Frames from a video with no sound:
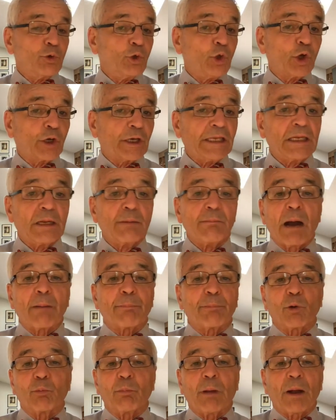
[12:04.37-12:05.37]
looking them up
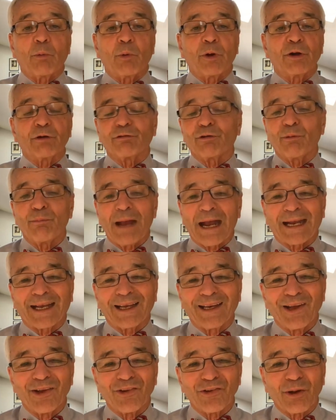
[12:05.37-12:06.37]
or by whatever
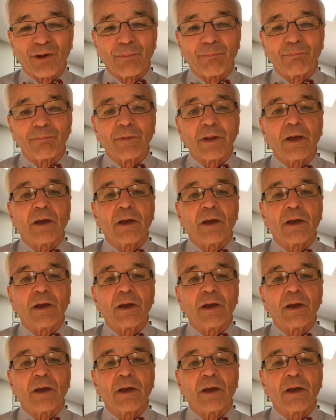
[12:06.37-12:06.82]
mechanism.